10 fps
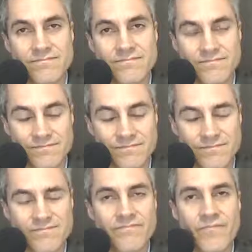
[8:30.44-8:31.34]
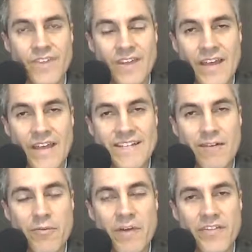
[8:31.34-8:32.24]
Mm-hmm.
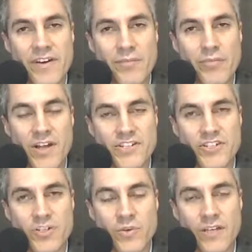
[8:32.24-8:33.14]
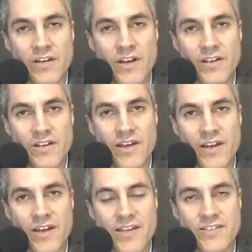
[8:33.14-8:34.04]
Tell me about the project you're working on
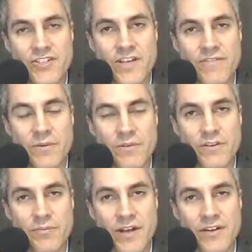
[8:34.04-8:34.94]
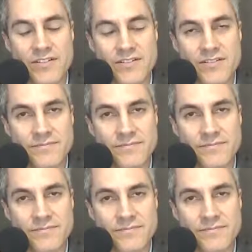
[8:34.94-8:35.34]
uh, as a JV with your parents.